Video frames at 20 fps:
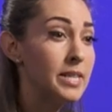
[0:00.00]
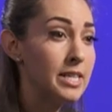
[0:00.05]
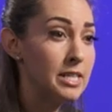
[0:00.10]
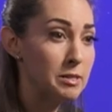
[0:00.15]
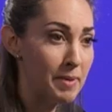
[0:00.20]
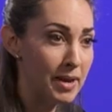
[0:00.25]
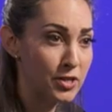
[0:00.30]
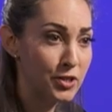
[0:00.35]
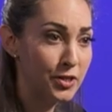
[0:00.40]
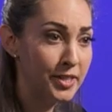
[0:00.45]

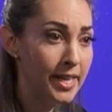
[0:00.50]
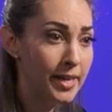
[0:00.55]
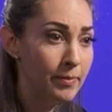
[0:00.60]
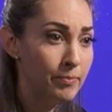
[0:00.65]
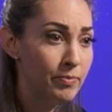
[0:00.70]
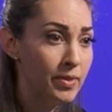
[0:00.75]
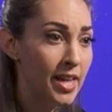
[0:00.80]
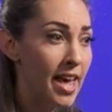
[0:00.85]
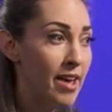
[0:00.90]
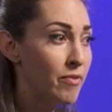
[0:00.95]
especially,
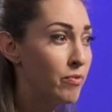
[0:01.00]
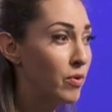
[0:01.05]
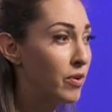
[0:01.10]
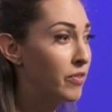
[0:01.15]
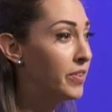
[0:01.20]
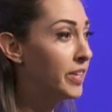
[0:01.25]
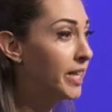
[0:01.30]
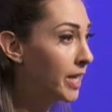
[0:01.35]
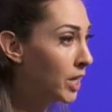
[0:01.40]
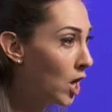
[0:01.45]
if we're
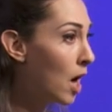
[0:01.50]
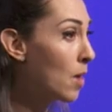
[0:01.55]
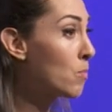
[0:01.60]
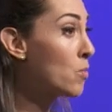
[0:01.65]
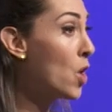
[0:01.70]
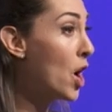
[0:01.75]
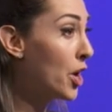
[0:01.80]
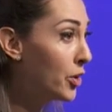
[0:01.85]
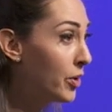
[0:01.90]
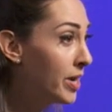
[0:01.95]
feeling
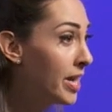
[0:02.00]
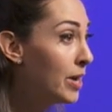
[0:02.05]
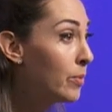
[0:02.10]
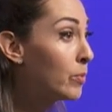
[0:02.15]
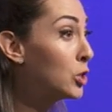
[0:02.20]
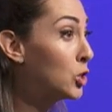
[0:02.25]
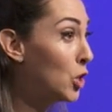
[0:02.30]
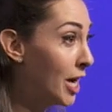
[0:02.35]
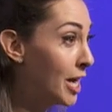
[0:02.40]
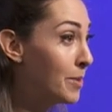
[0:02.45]
camaraderie and
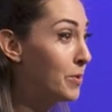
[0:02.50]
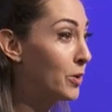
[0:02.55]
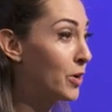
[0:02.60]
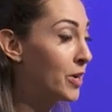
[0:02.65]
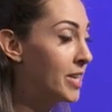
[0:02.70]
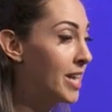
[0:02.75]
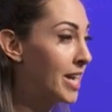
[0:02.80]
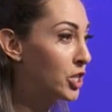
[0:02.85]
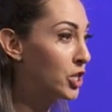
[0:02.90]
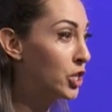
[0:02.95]
we're trying to build
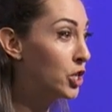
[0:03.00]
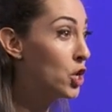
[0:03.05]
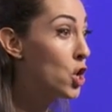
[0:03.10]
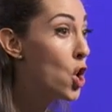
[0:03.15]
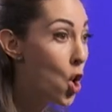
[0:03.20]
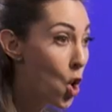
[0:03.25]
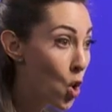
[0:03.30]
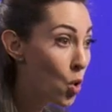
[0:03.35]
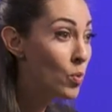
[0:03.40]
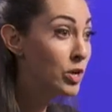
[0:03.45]
connection,
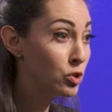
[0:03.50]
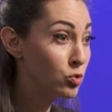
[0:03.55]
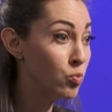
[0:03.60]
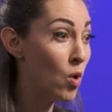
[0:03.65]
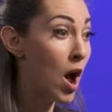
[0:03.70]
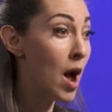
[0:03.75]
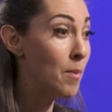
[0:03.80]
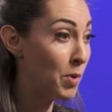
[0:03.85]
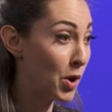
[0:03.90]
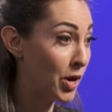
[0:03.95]
we
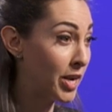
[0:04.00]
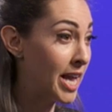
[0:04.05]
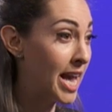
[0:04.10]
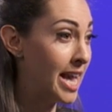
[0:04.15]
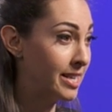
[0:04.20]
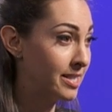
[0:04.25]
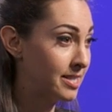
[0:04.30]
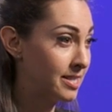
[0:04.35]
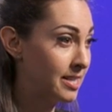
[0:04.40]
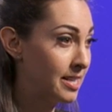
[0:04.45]
drop our
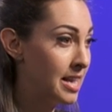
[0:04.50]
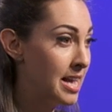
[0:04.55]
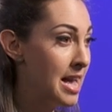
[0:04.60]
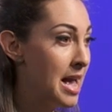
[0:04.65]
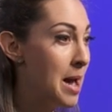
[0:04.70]
gaze.